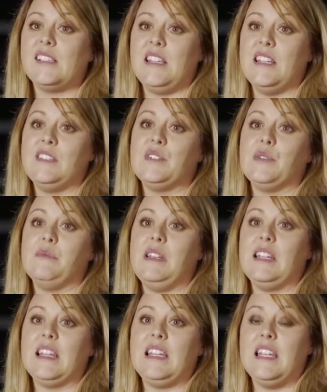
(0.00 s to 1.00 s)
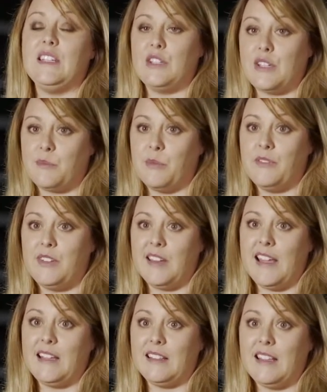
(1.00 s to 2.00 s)
he had told me that he had just moved to
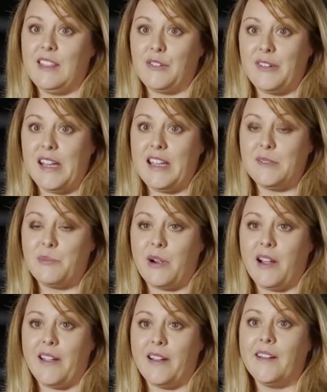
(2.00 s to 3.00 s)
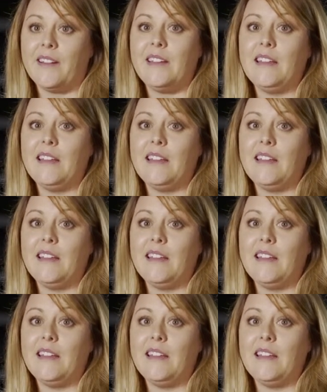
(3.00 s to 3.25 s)
Lakeland 3 days prior,